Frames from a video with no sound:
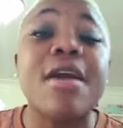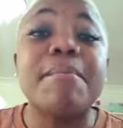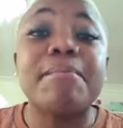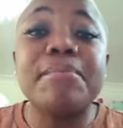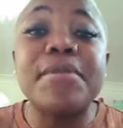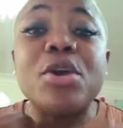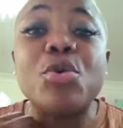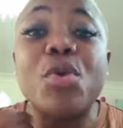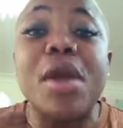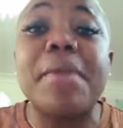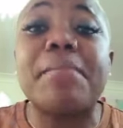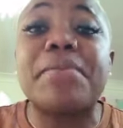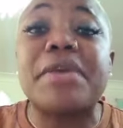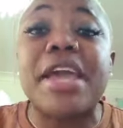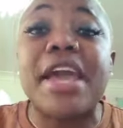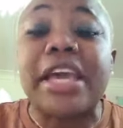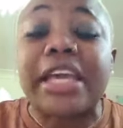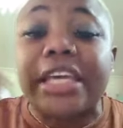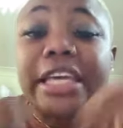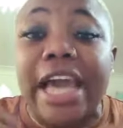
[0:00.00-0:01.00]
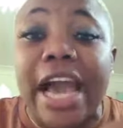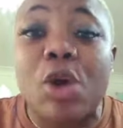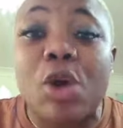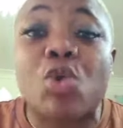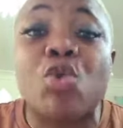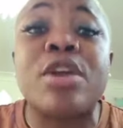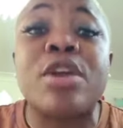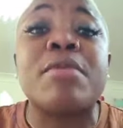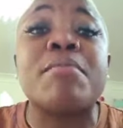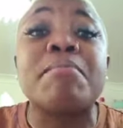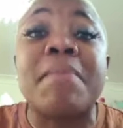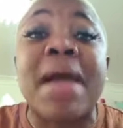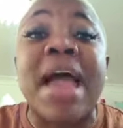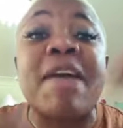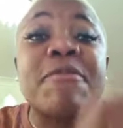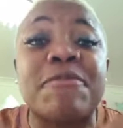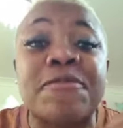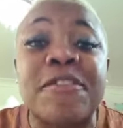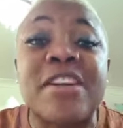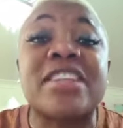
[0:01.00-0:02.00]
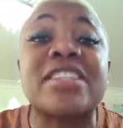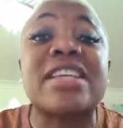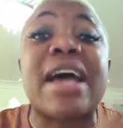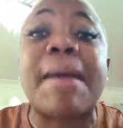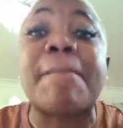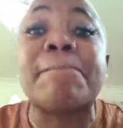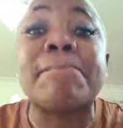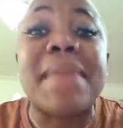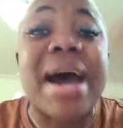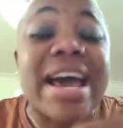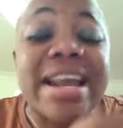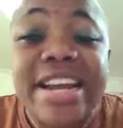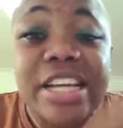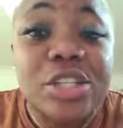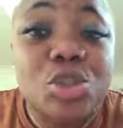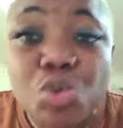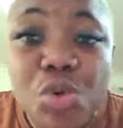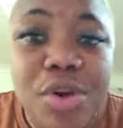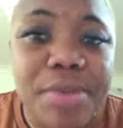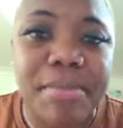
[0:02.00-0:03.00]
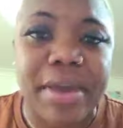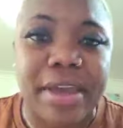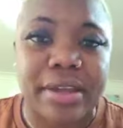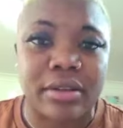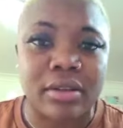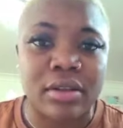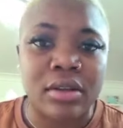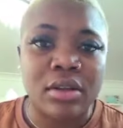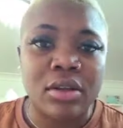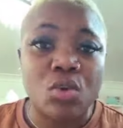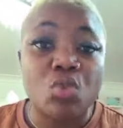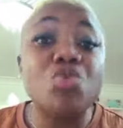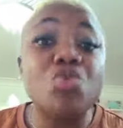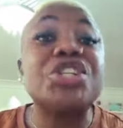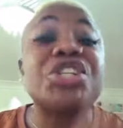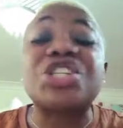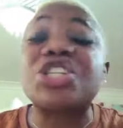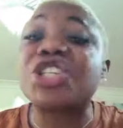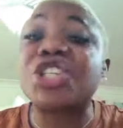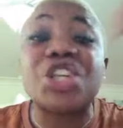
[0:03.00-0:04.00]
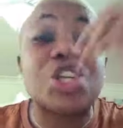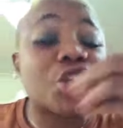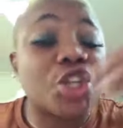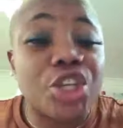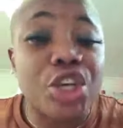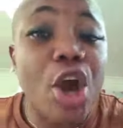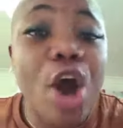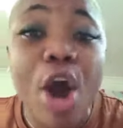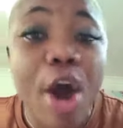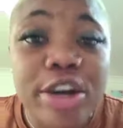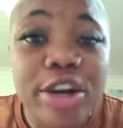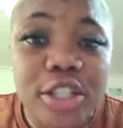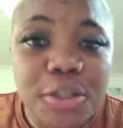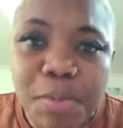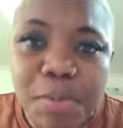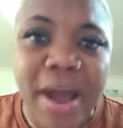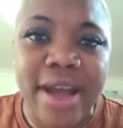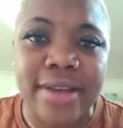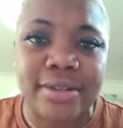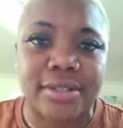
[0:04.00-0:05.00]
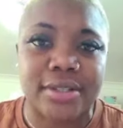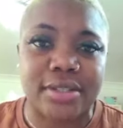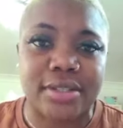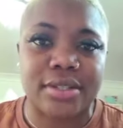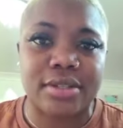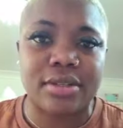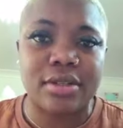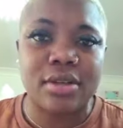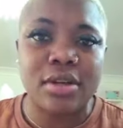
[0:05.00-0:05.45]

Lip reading: Me will be a care queen. My friends are married women. We secure husbands.